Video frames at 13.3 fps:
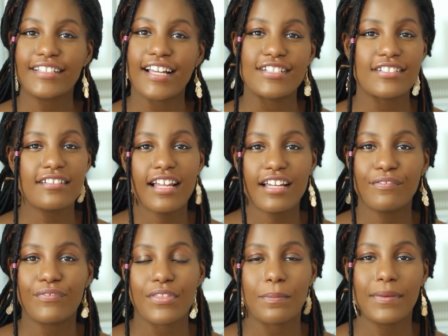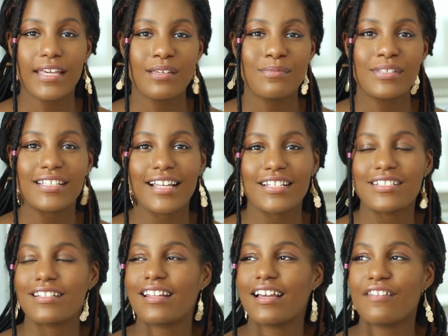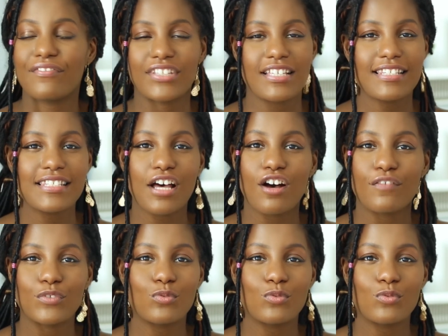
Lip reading: for the baby, catch the light for yourself.